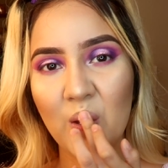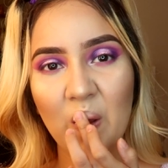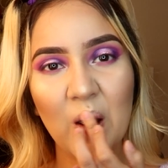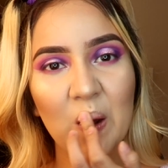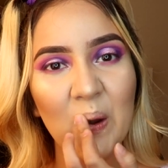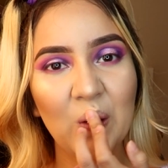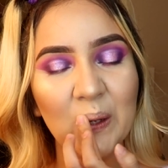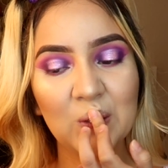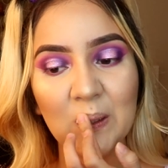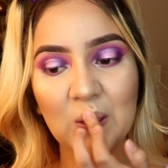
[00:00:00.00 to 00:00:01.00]
I know he
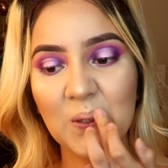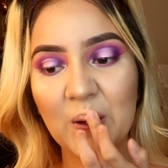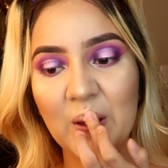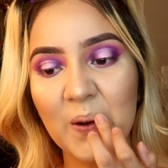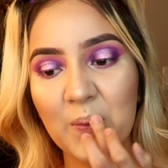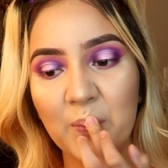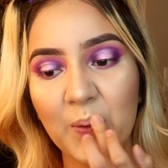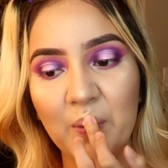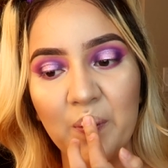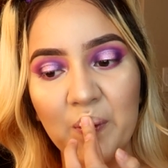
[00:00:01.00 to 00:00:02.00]
said these are
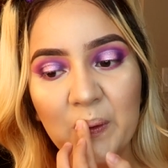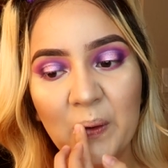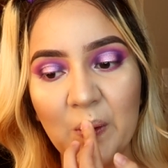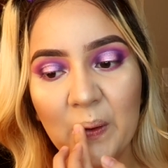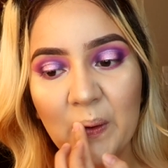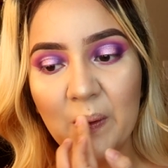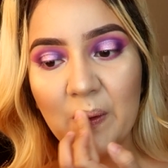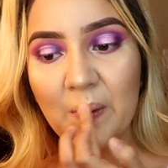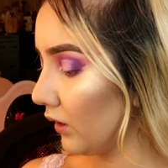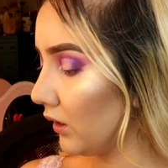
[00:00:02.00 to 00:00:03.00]
edible, which is good.
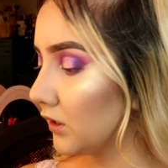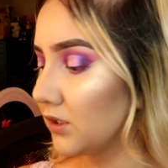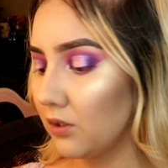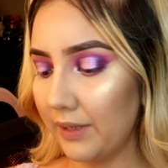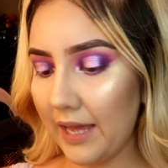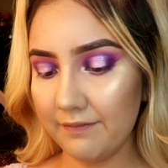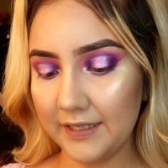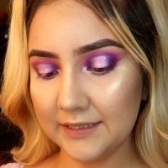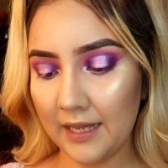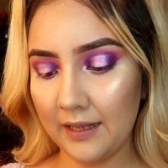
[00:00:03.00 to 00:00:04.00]
So we have
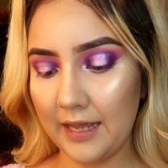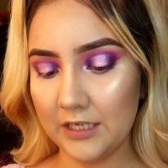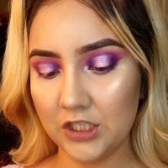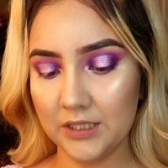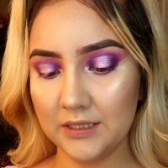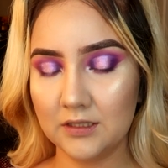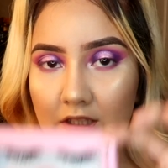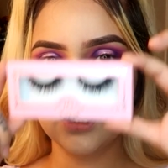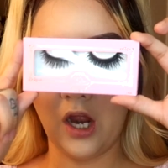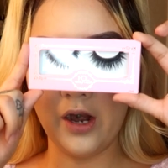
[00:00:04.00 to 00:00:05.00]
these lashes,
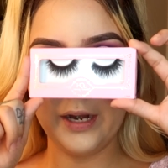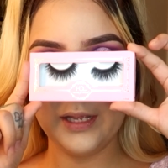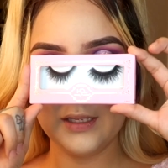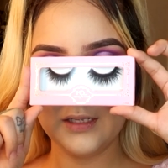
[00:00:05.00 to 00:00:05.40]
Scarlet.